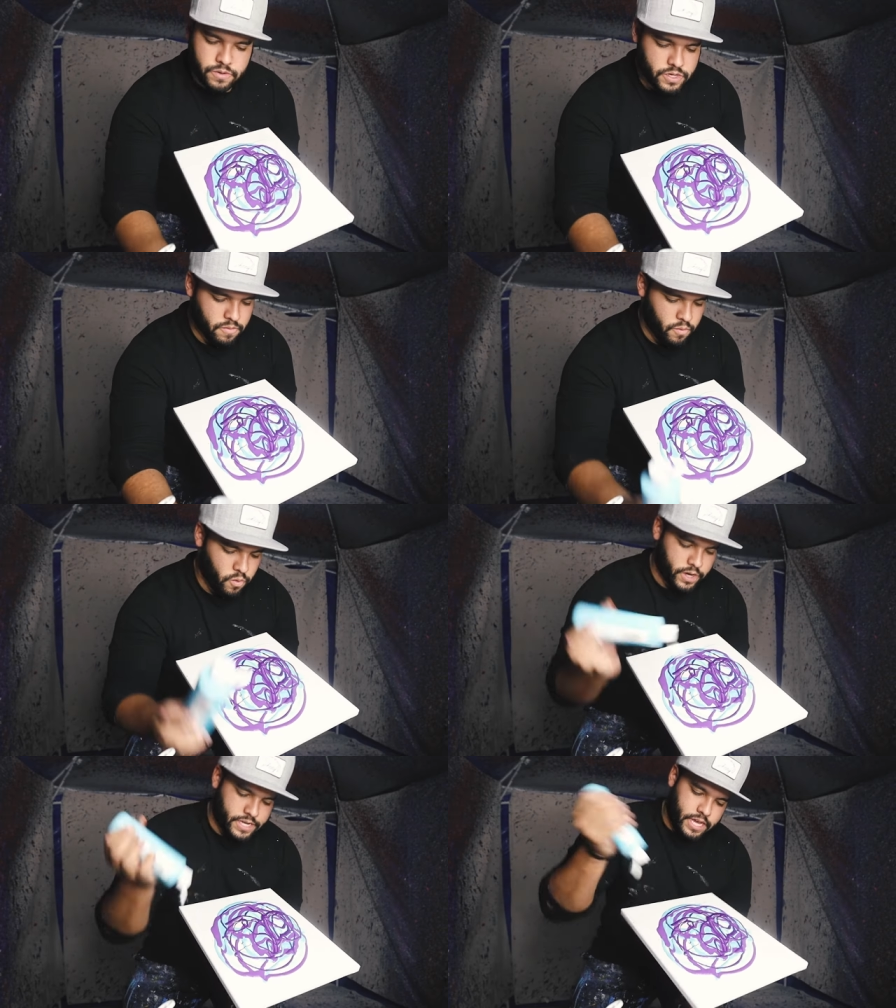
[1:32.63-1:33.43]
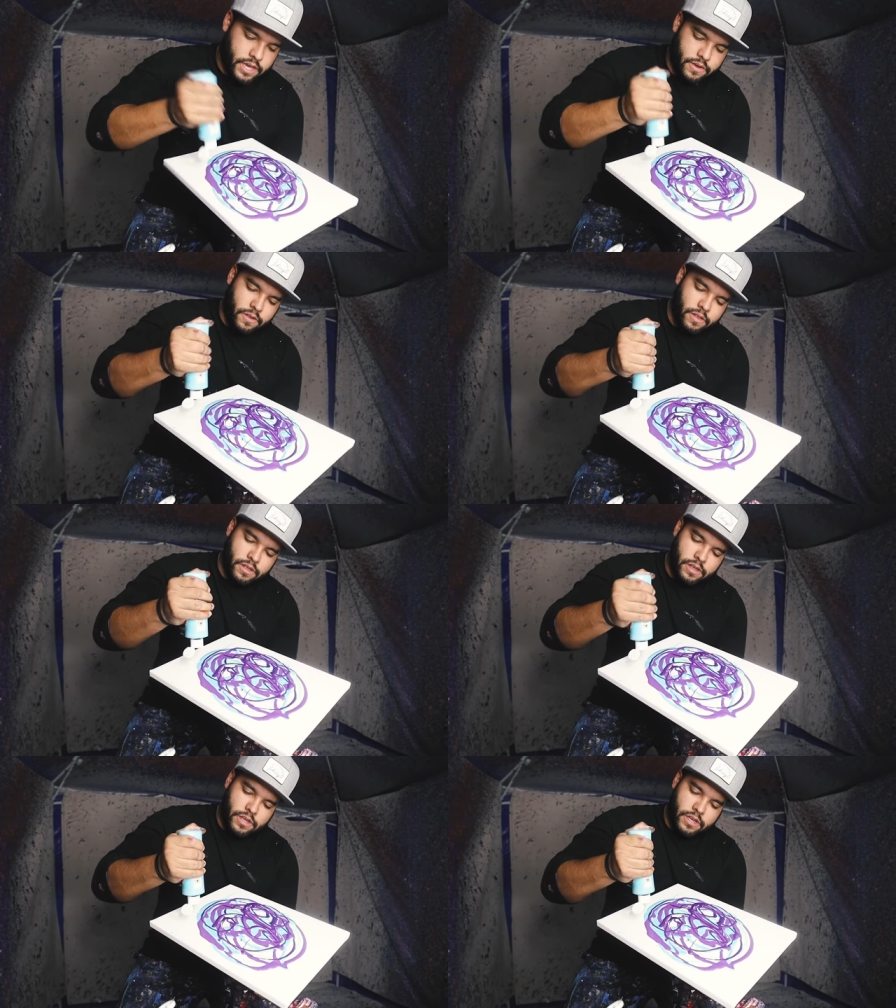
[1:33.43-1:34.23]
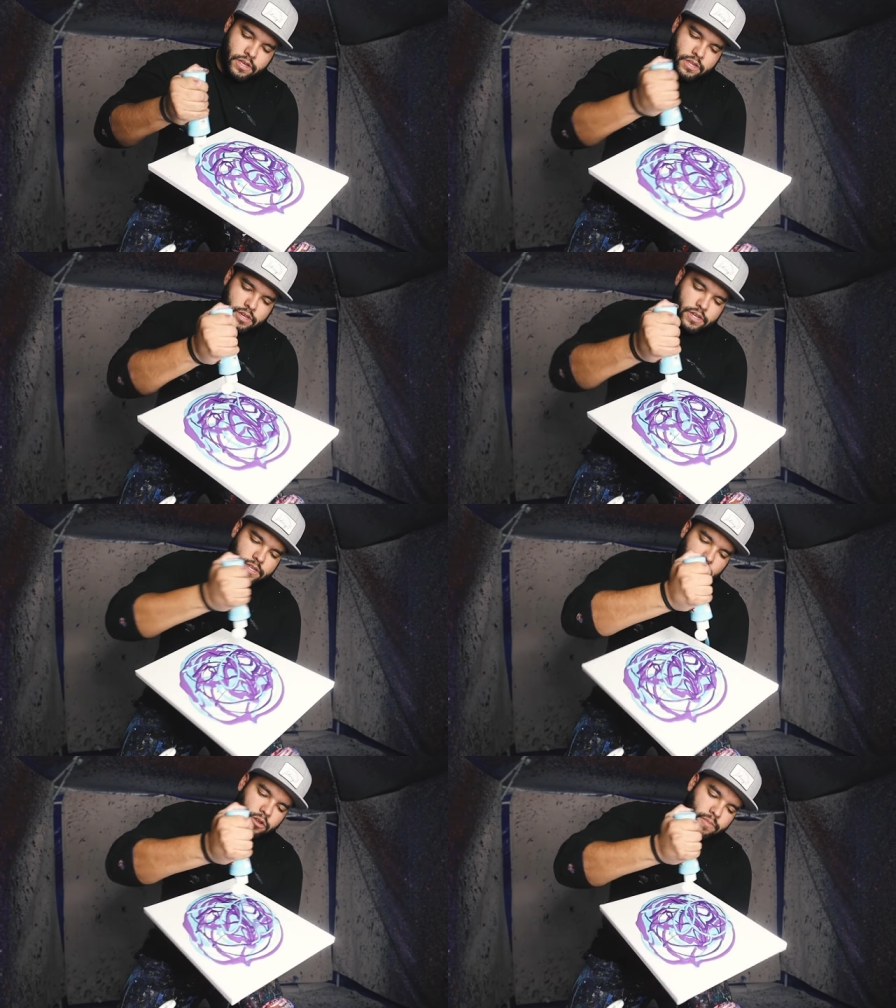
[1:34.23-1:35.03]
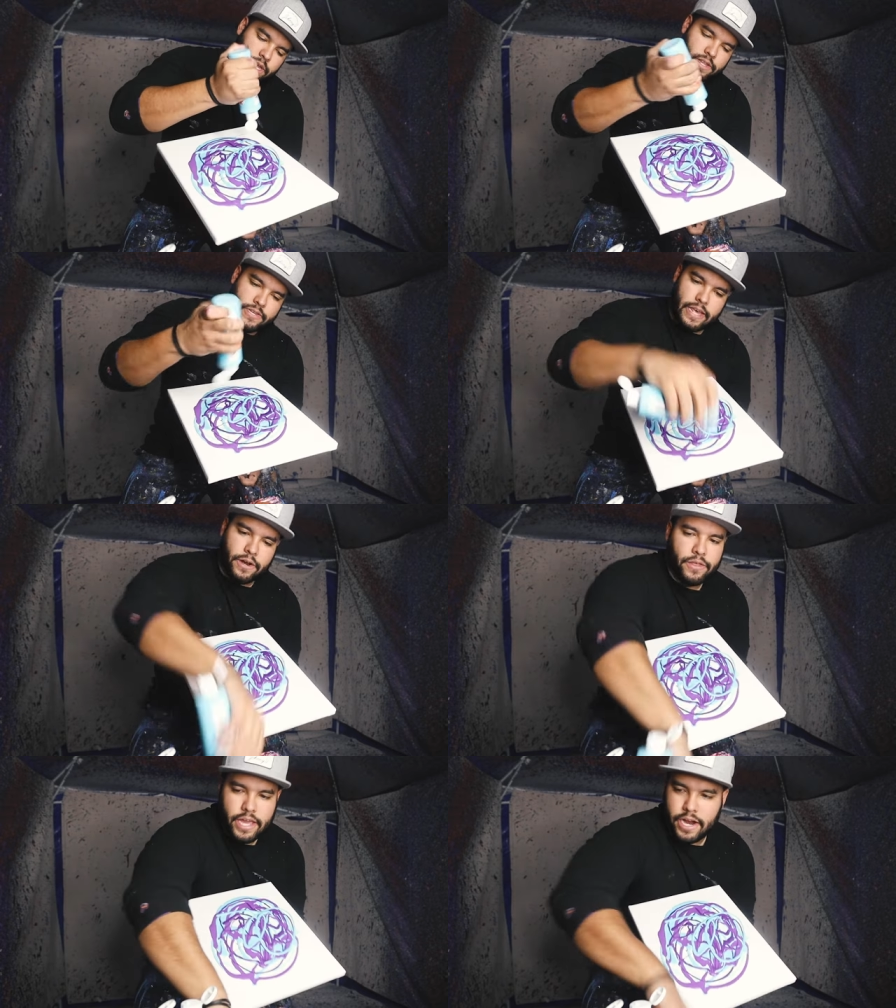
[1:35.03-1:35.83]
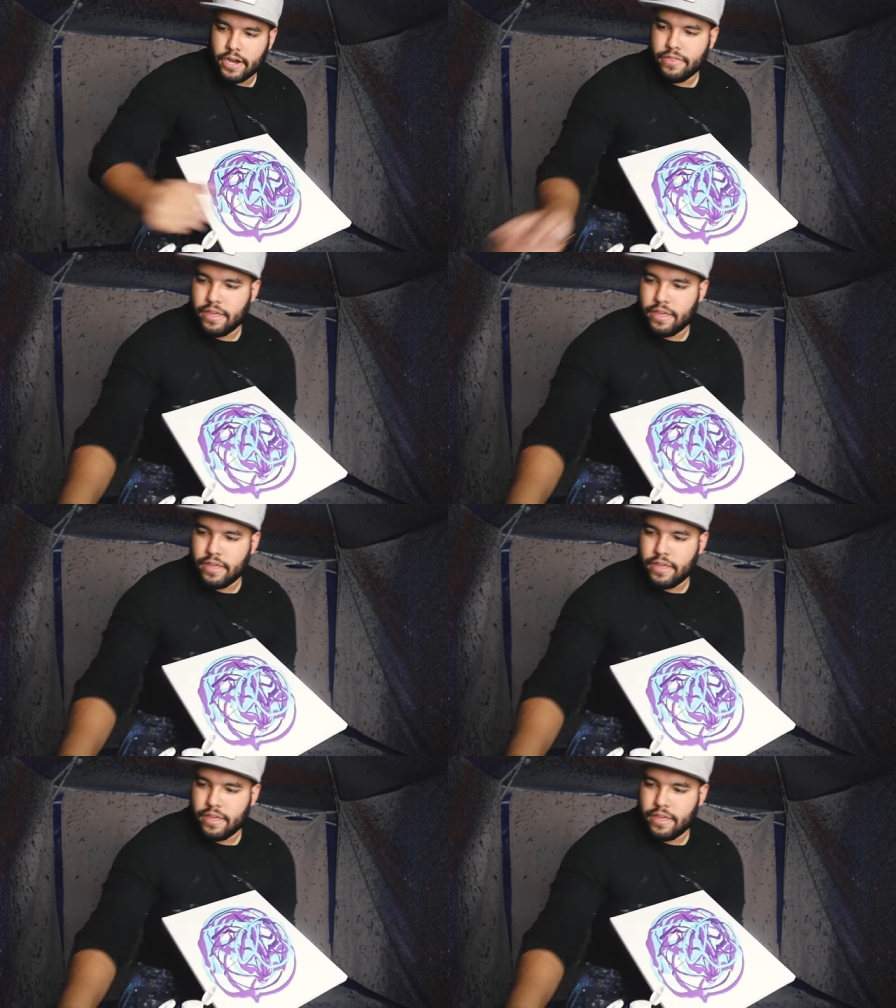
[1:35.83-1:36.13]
do some more teal. Just a little bit in the center there,